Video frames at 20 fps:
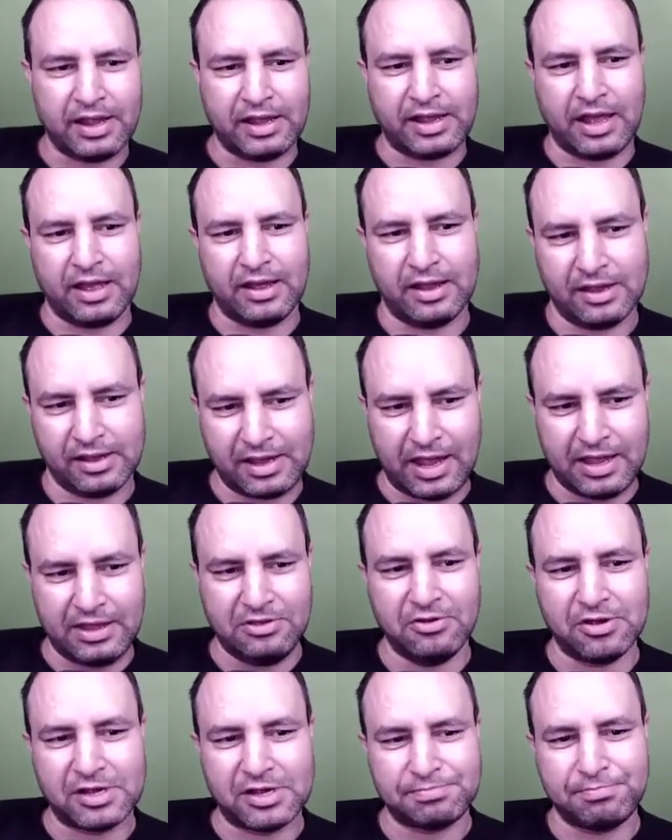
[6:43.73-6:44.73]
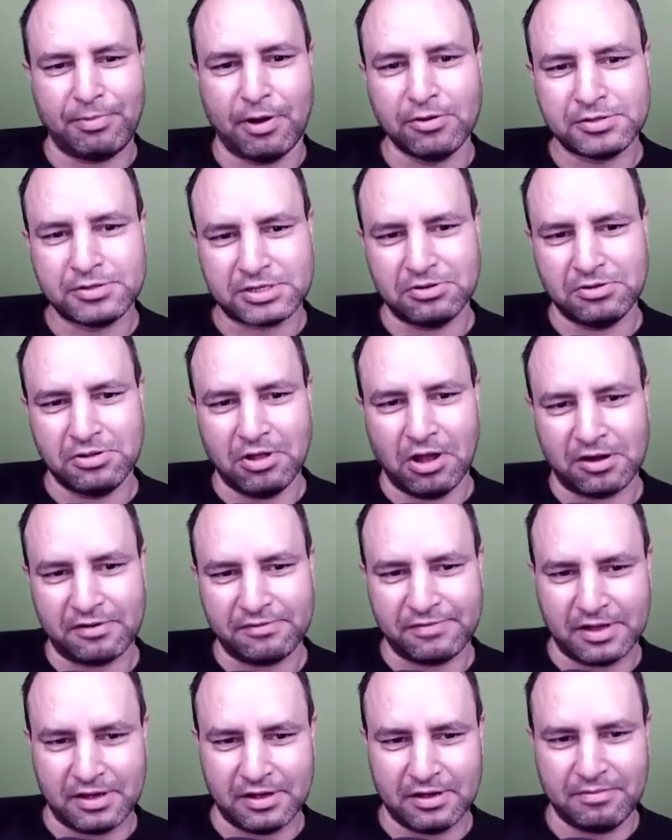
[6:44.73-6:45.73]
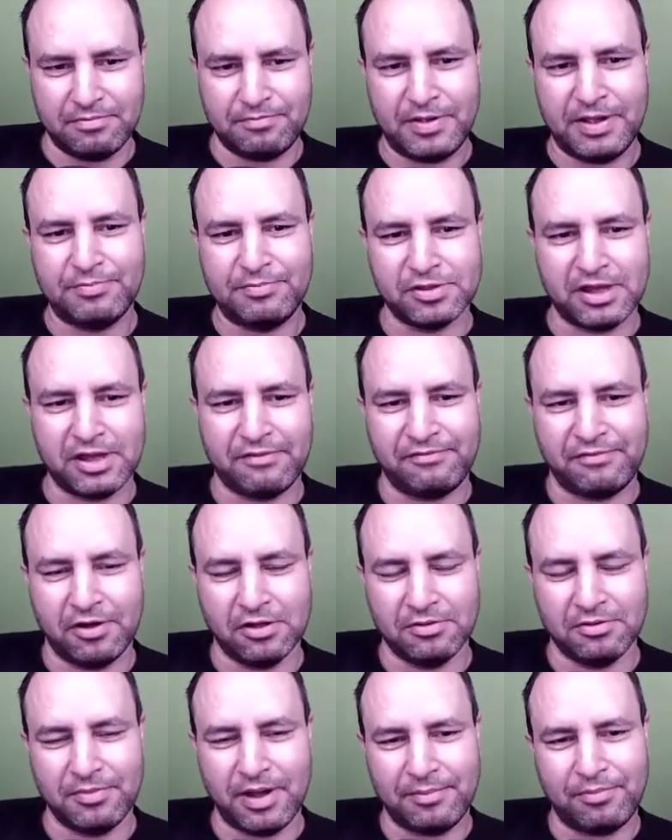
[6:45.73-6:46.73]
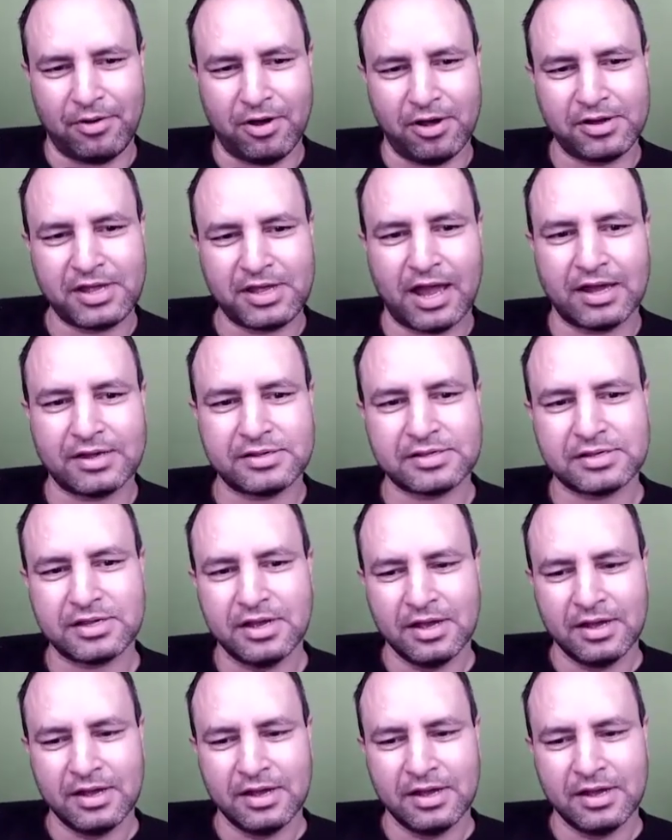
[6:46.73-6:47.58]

get you exposed to a lot of the people that follow my podcast.